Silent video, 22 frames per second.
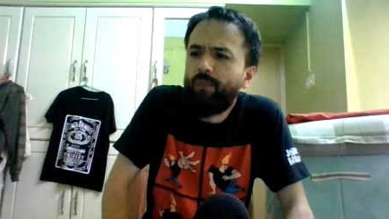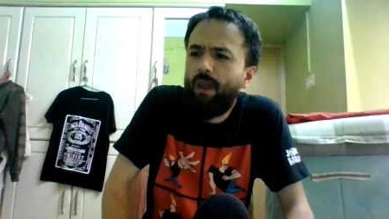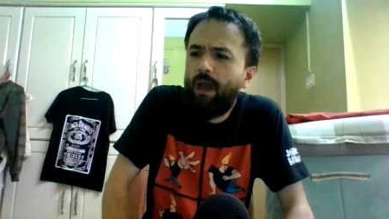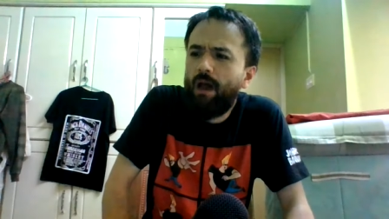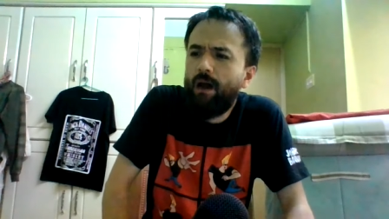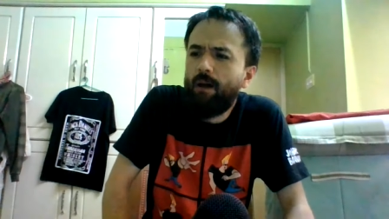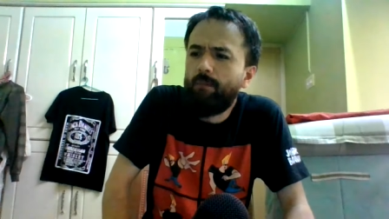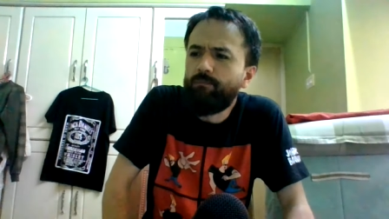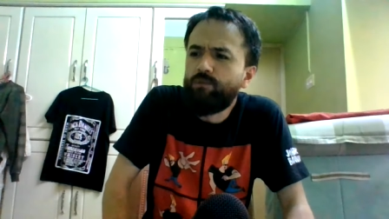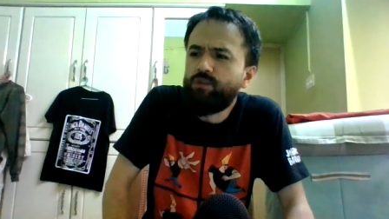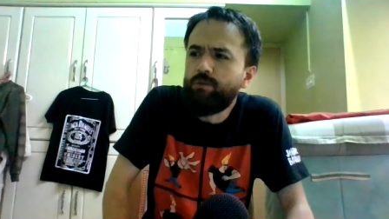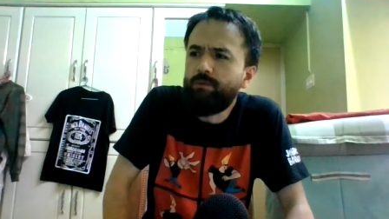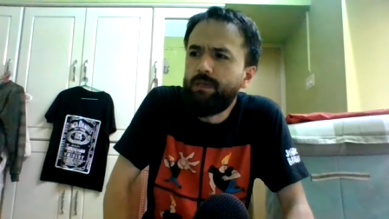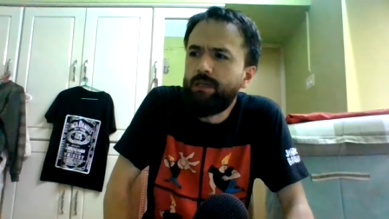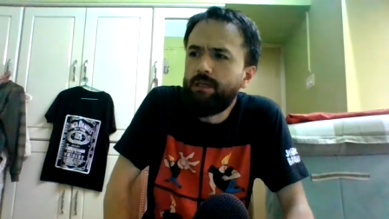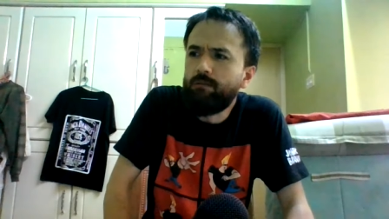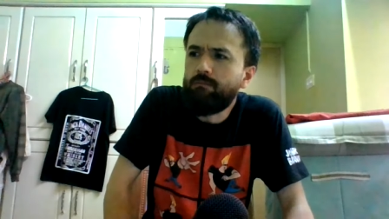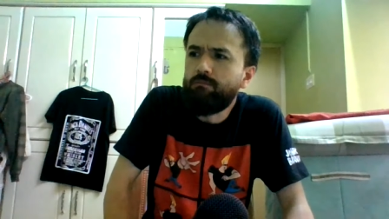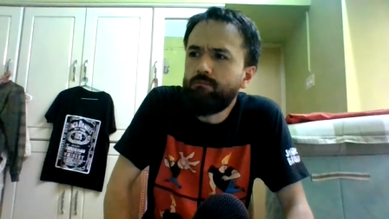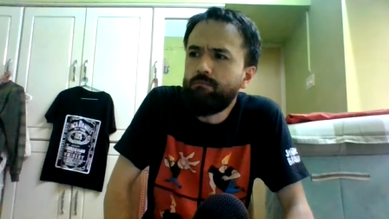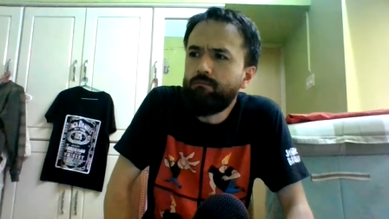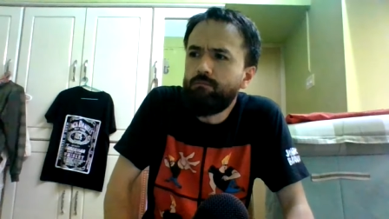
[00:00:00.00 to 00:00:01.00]
um, to
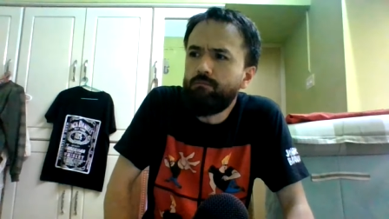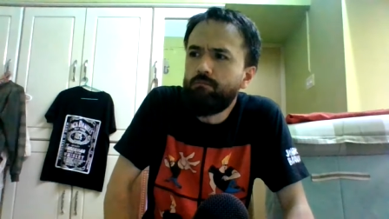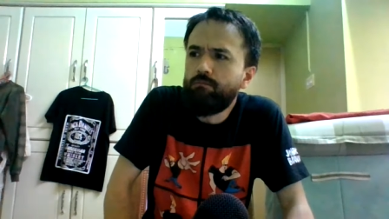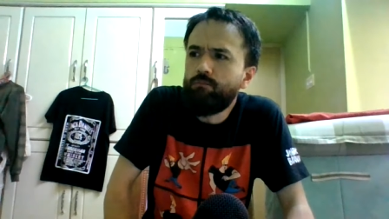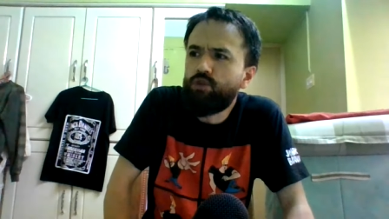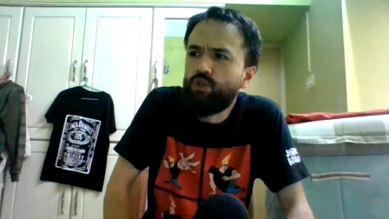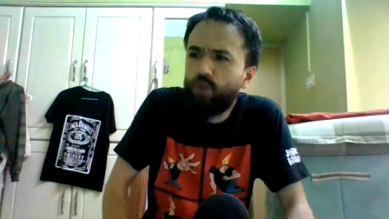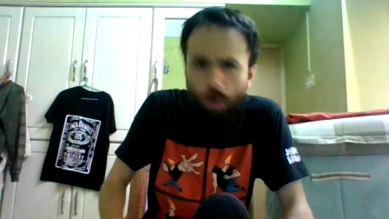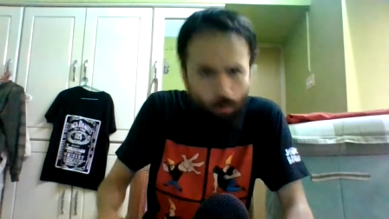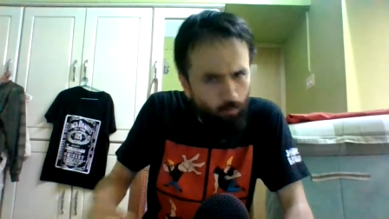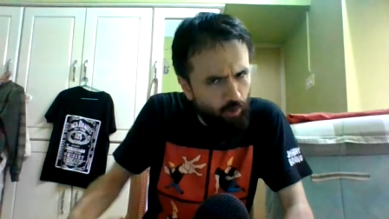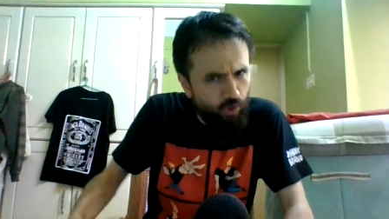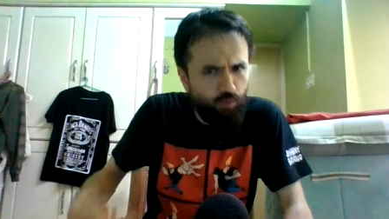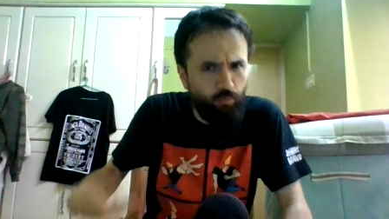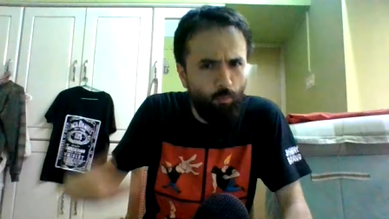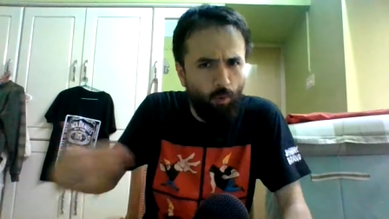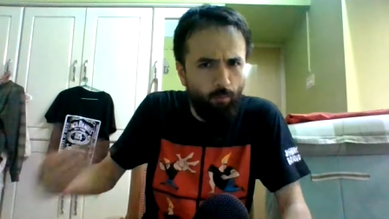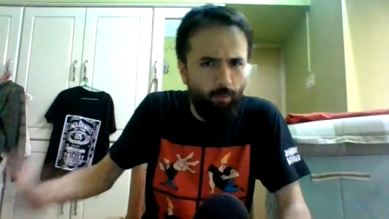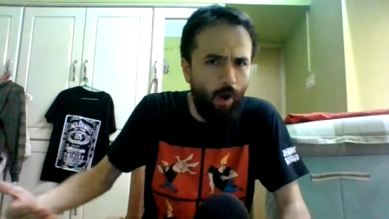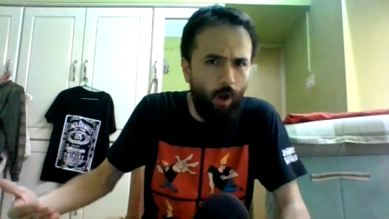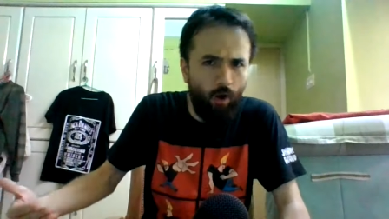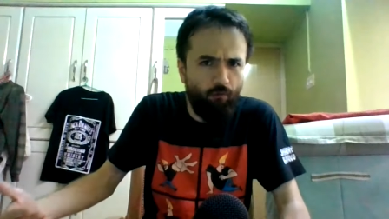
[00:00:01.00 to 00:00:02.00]
be so much
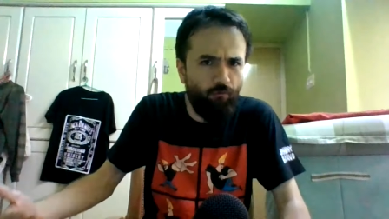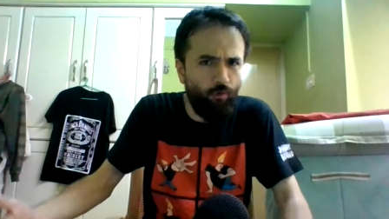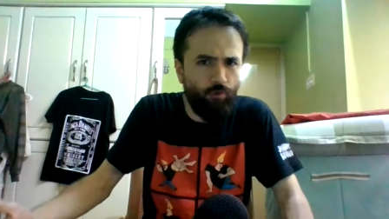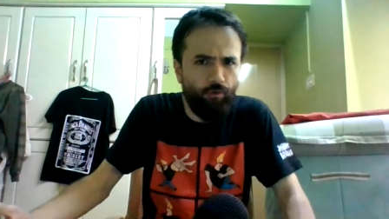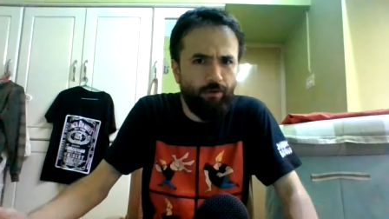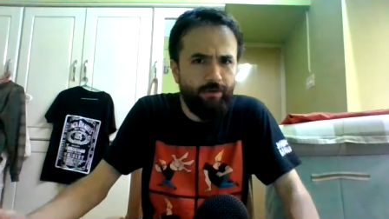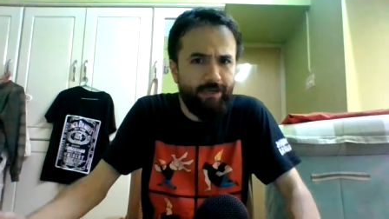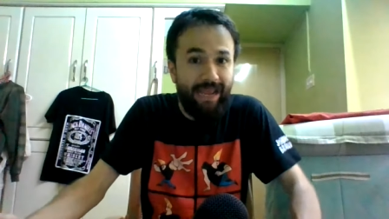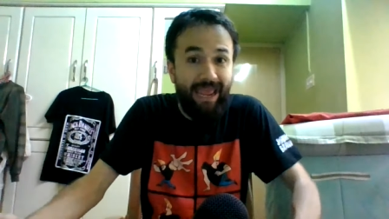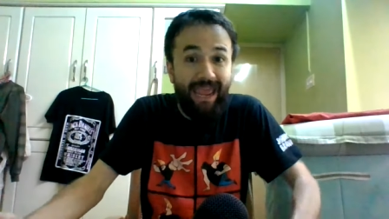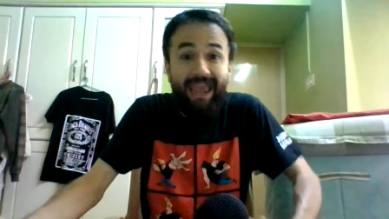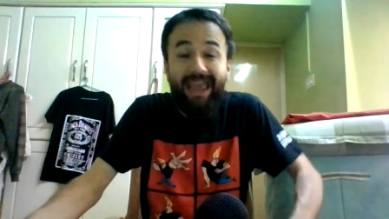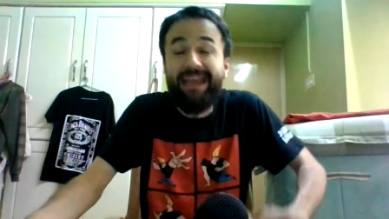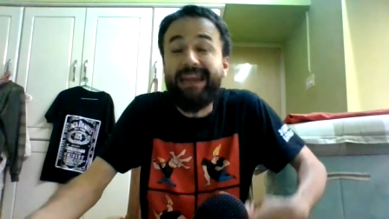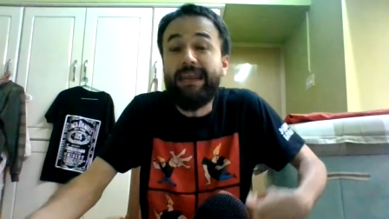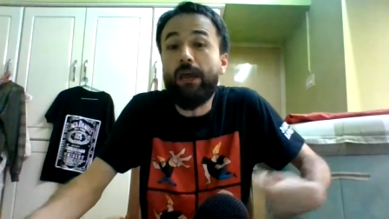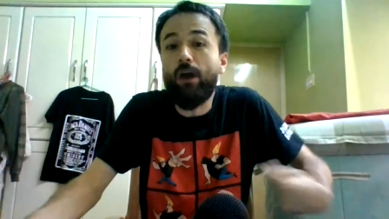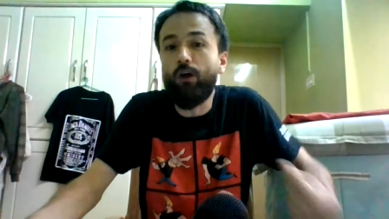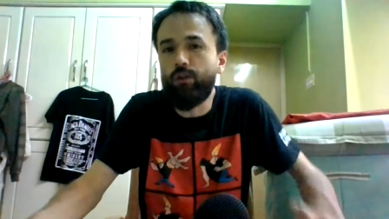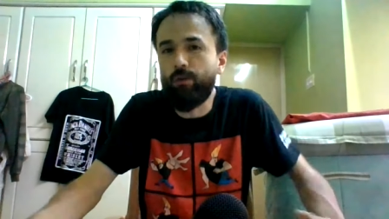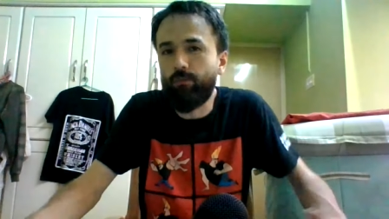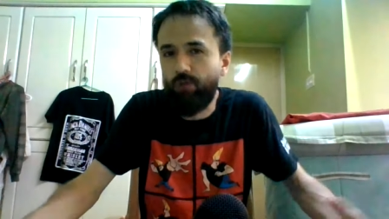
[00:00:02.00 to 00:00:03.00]
more powerful than
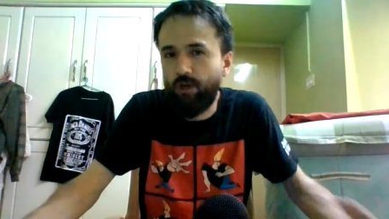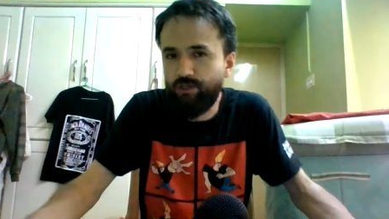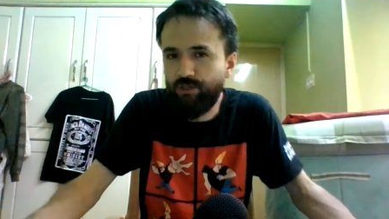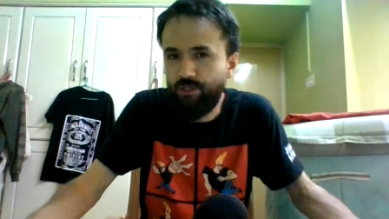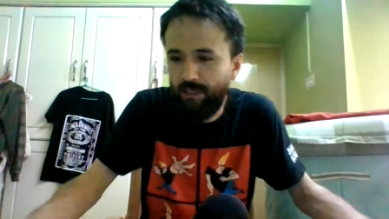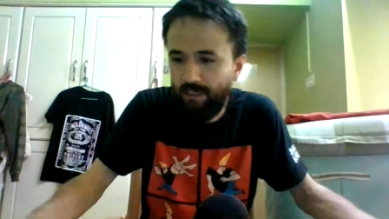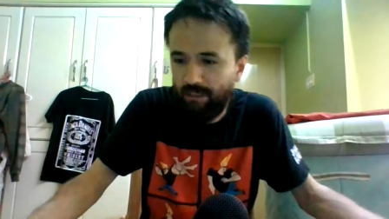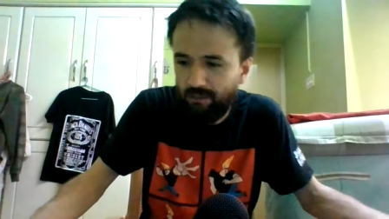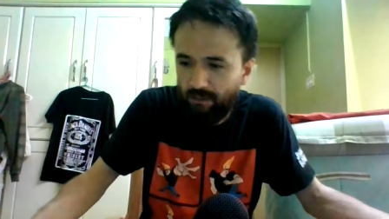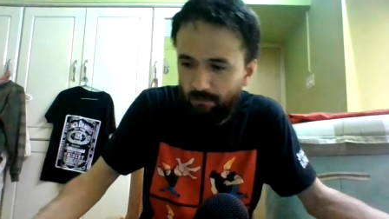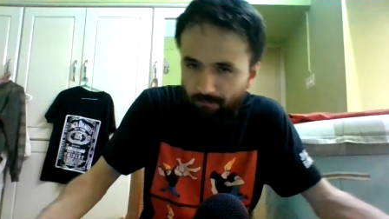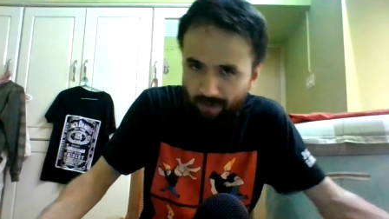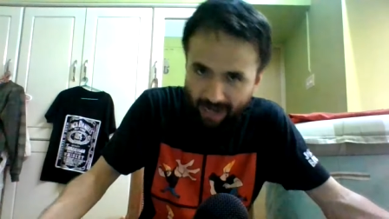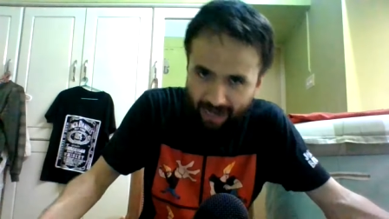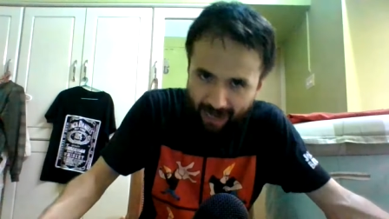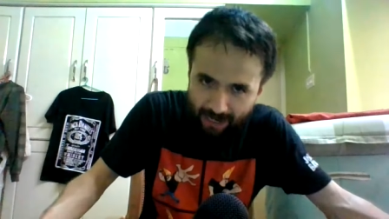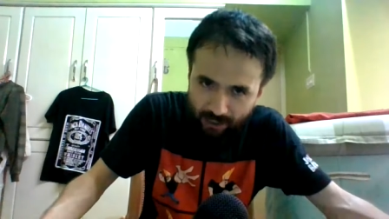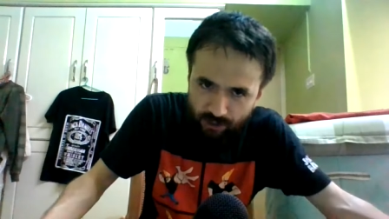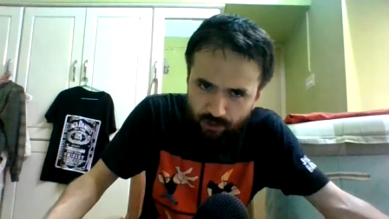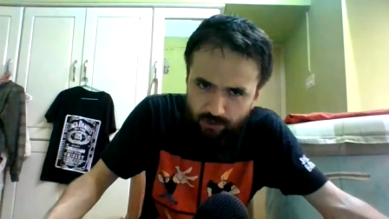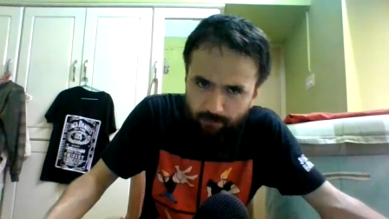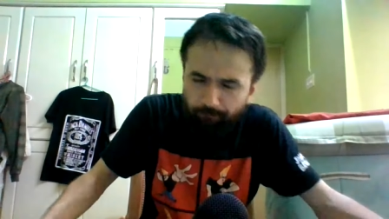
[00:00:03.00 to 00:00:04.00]
any other president in the
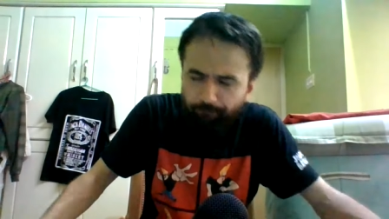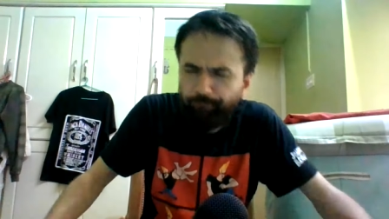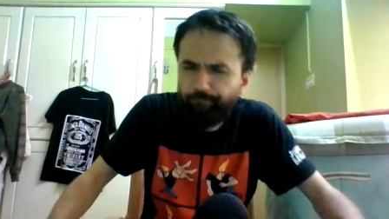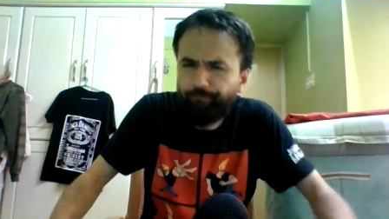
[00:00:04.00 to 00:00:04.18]
past